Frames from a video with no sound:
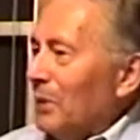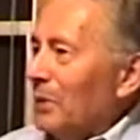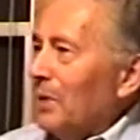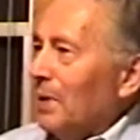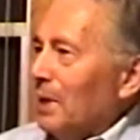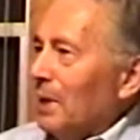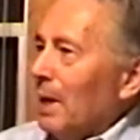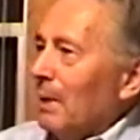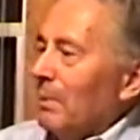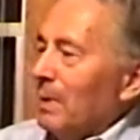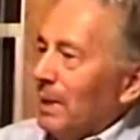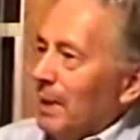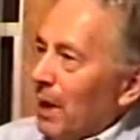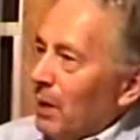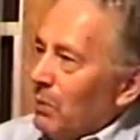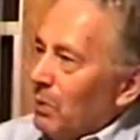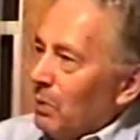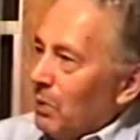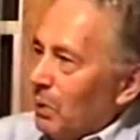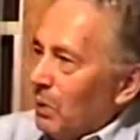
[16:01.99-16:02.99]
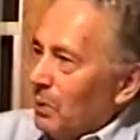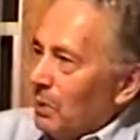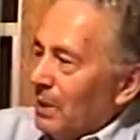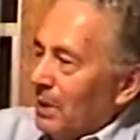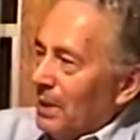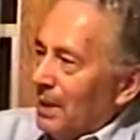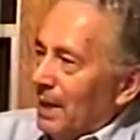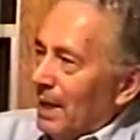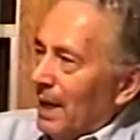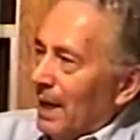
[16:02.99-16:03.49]
You know, I mean, they were
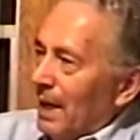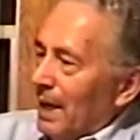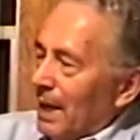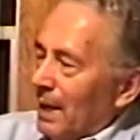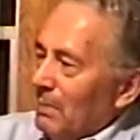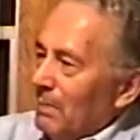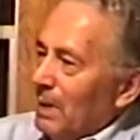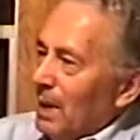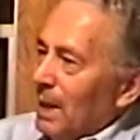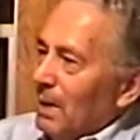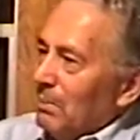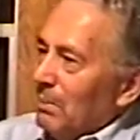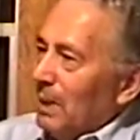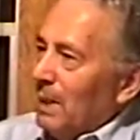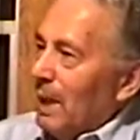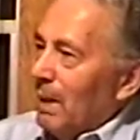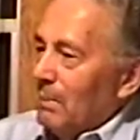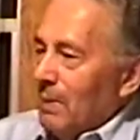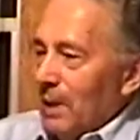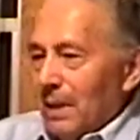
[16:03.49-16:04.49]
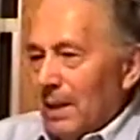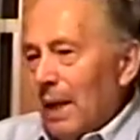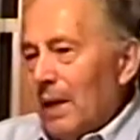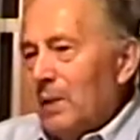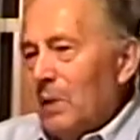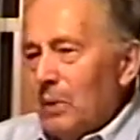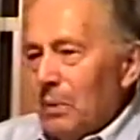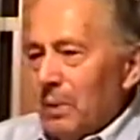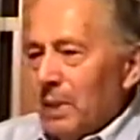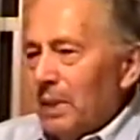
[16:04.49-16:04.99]
older than I am, but I mean, they
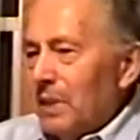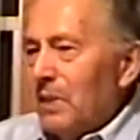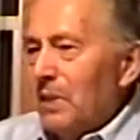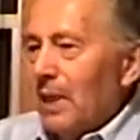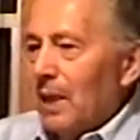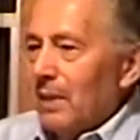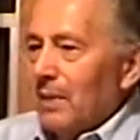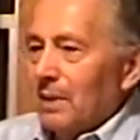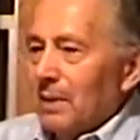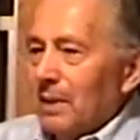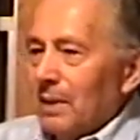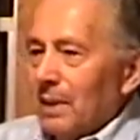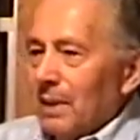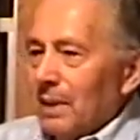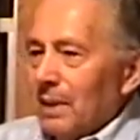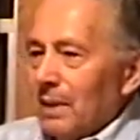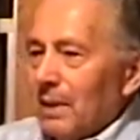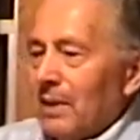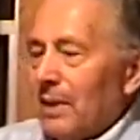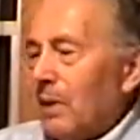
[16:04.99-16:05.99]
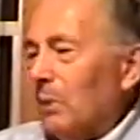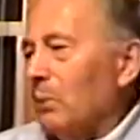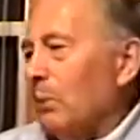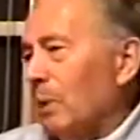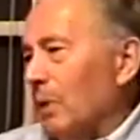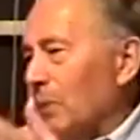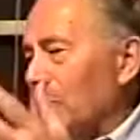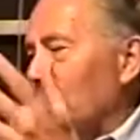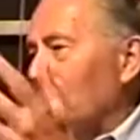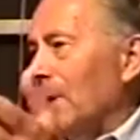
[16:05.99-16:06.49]
knew each other. You know, we
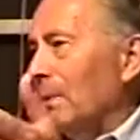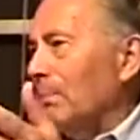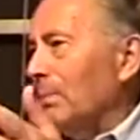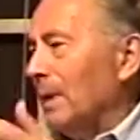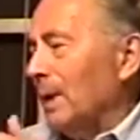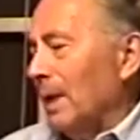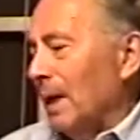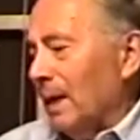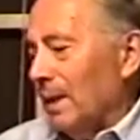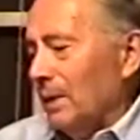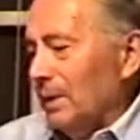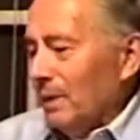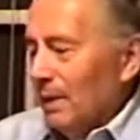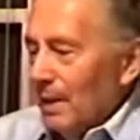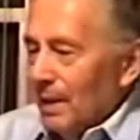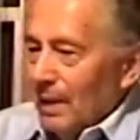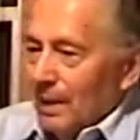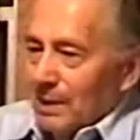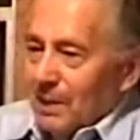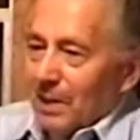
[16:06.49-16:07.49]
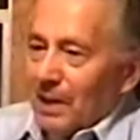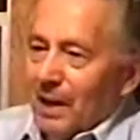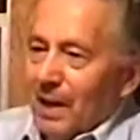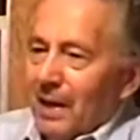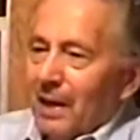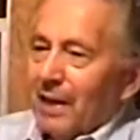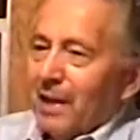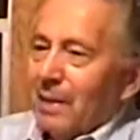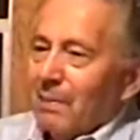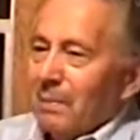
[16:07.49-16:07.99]
grew up together. So a
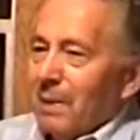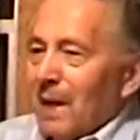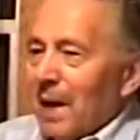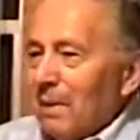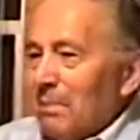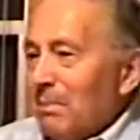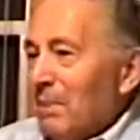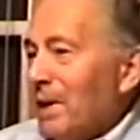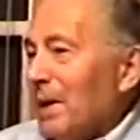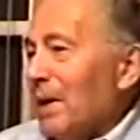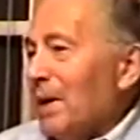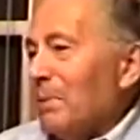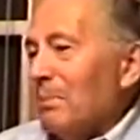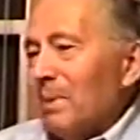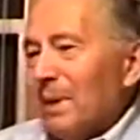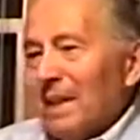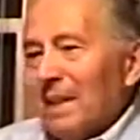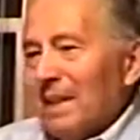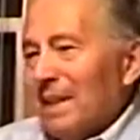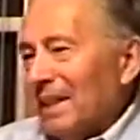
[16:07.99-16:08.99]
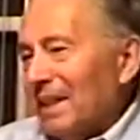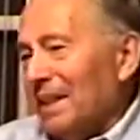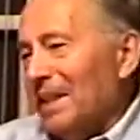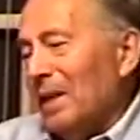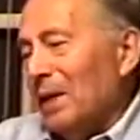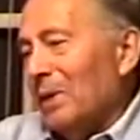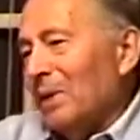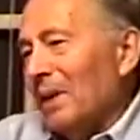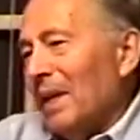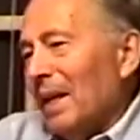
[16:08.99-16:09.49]
lot of them got married, but you
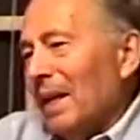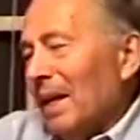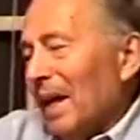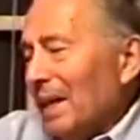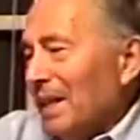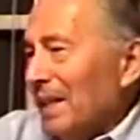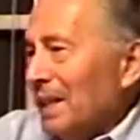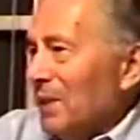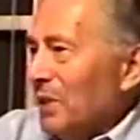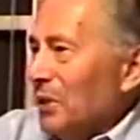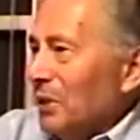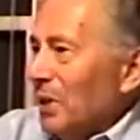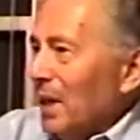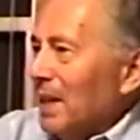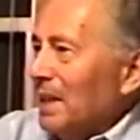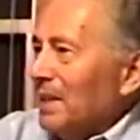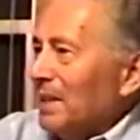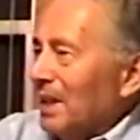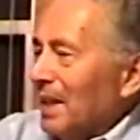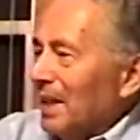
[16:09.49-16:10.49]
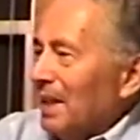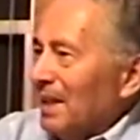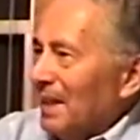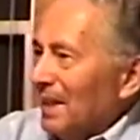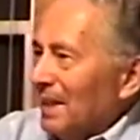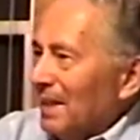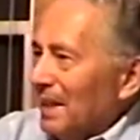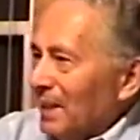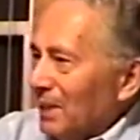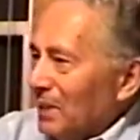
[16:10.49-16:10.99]
know, that didn't change
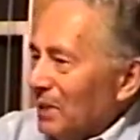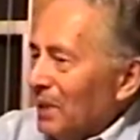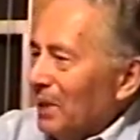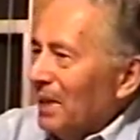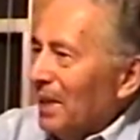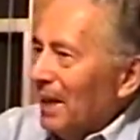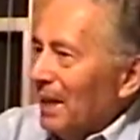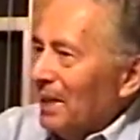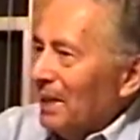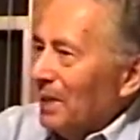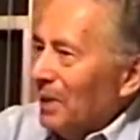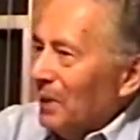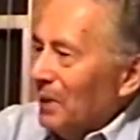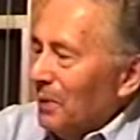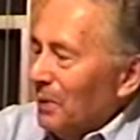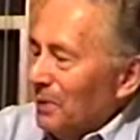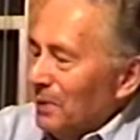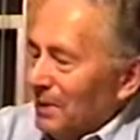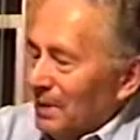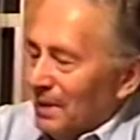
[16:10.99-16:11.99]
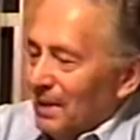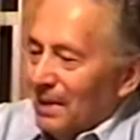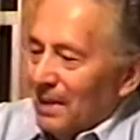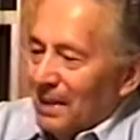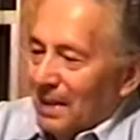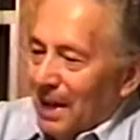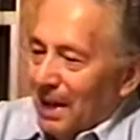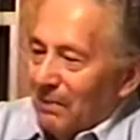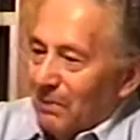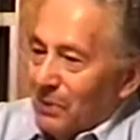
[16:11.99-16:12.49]
anything. They still had to go and
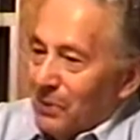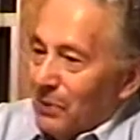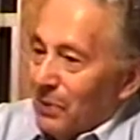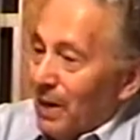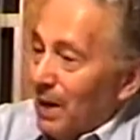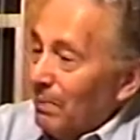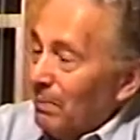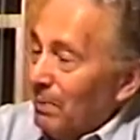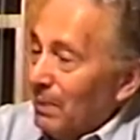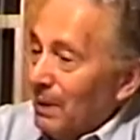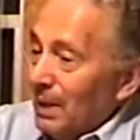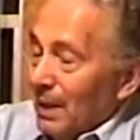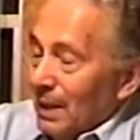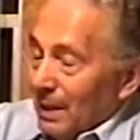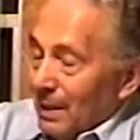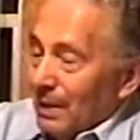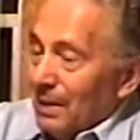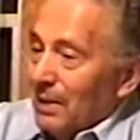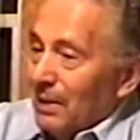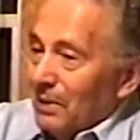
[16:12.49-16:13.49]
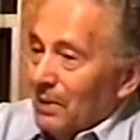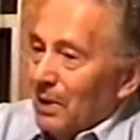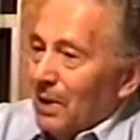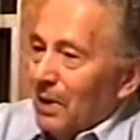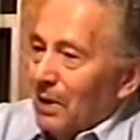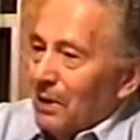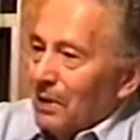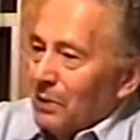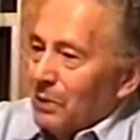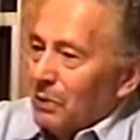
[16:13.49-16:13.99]
have a draft. But you know,
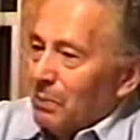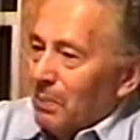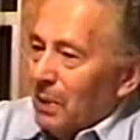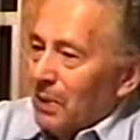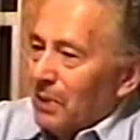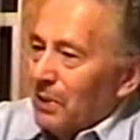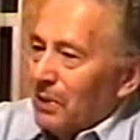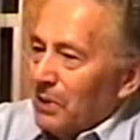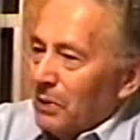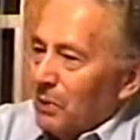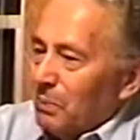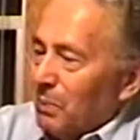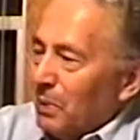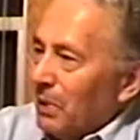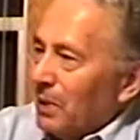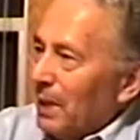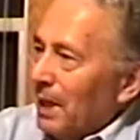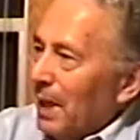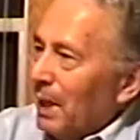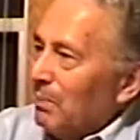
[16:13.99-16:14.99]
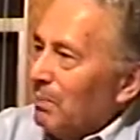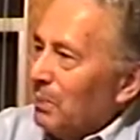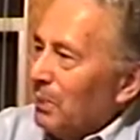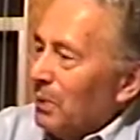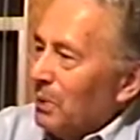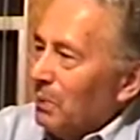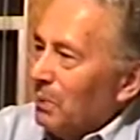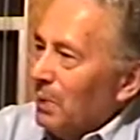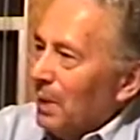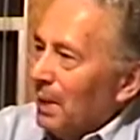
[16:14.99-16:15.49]
all those marriages worked out
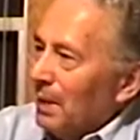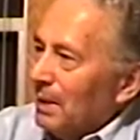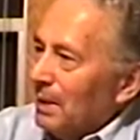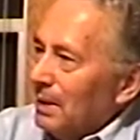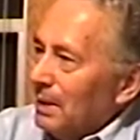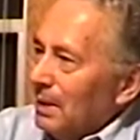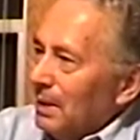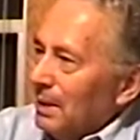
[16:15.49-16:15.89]
pretty well.